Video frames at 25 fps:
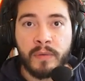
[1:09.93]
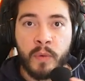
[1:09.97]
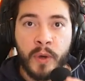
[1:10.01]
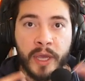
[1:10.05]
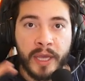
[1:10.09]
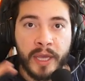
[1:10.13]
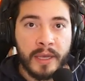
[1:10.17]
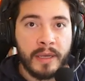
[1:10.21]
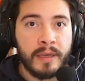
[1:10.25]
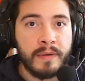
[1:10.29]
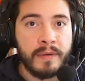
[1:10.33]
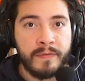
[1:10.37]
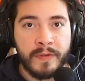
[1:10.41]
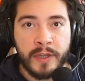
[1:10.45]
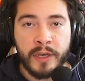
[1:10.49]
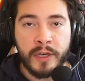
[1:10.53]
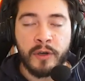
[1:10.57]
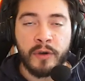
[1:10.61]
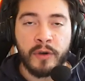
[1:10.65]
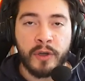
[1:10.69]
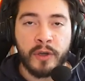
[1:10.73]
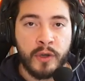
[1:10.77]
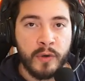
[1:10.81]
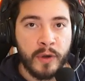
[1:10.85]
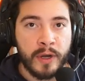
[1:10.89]
quick
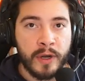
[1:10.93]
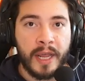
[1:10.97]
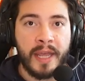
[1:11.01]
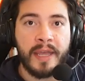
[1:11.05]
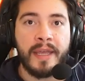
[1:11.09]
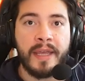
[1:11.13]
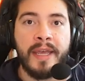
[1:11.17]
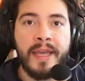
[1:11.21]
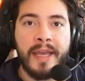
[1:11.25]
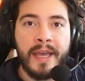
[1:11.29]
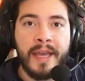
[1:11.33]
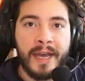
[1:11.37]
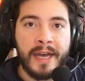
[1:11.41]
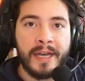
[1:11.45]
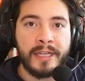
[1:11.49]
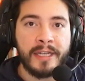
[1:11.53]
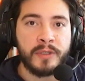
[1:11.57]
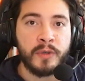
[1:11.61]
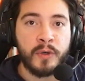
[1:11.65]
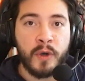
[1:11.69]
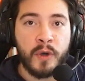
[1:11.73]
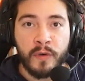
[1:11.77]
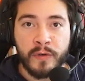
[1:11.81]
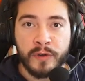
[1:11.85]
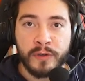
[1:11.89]
video Q&A
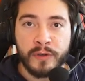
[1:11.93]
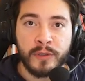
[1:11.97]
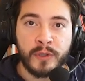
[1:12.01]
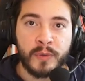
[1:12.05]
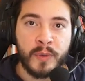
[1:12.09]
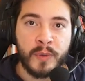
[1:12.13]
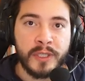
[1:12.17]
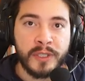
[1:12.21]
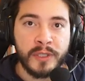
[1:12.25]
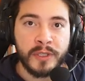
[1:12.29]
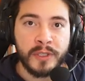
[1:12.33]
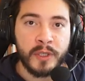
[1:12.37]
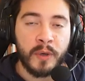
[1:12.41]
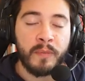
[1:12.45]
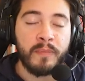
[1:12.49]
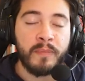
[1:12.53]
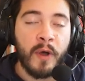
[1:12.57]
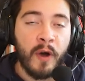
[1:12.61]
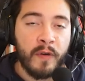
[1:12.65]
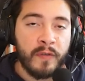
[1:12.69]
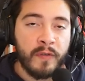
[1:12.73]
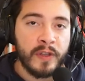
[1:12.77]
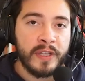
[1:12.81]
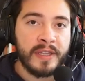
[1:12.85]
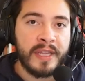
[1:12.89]
to cover those questions. So
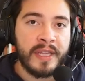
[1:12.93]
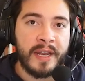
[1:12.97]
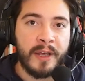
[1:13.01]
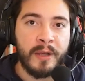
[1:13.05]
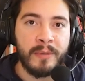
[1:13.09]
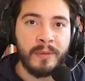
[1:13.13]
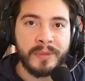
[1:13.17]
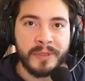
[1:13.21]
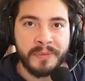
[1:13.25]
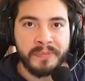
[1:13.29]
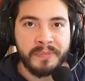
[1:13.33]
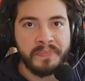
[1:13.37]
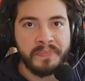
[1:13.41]
hopefully that helps.